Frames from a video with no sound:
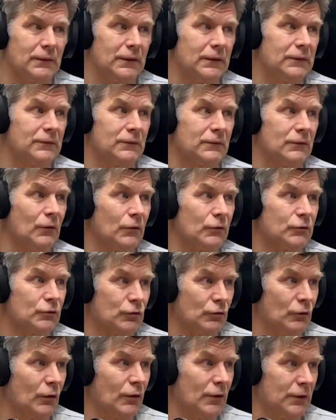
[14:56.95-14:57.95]
It's not
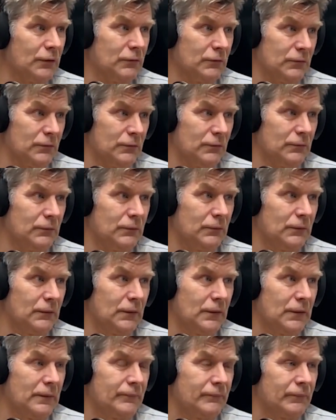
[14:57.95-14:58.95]
trying to.
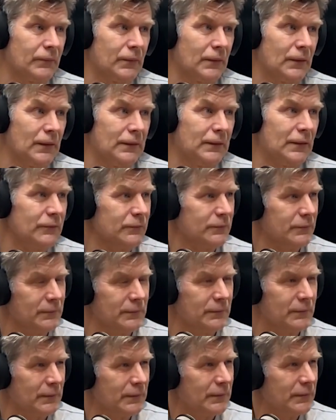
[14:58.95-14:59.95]
And that's
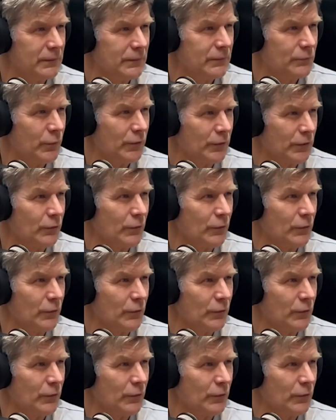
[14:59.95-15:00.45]
what I